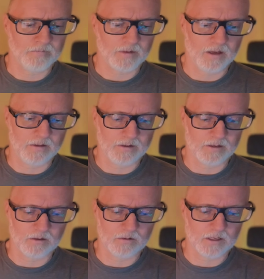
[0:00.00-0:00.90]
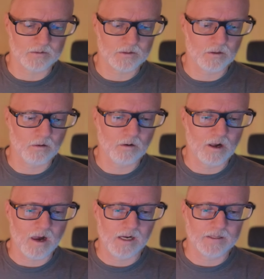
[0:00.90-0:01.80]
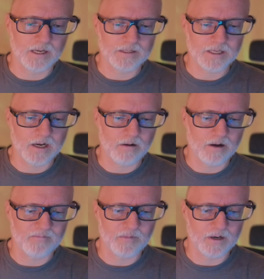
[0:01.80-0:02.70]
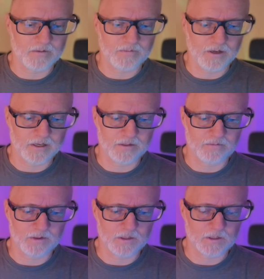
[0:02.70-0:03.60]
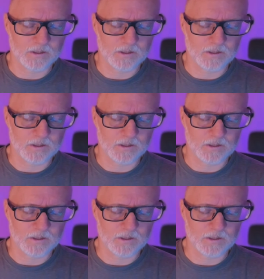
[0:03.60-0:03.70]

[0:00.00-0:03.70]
And then you go down. So, that's how I've modified the finishing